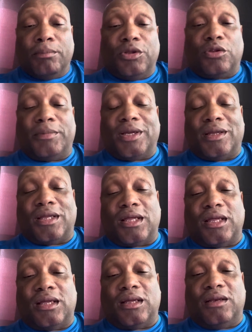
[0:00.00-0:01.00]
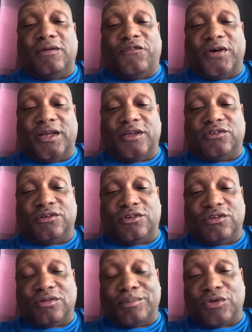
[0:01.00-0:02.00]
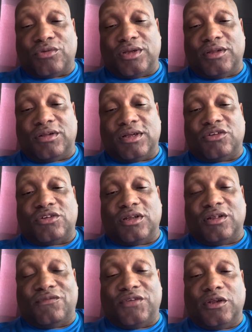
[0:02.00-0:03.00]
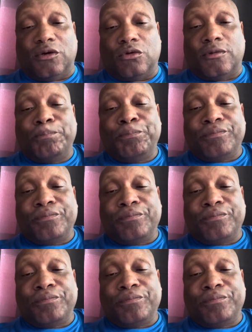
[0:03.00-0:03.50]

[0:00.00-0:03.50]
Please don't make any financial decision based on anything I say in these videos.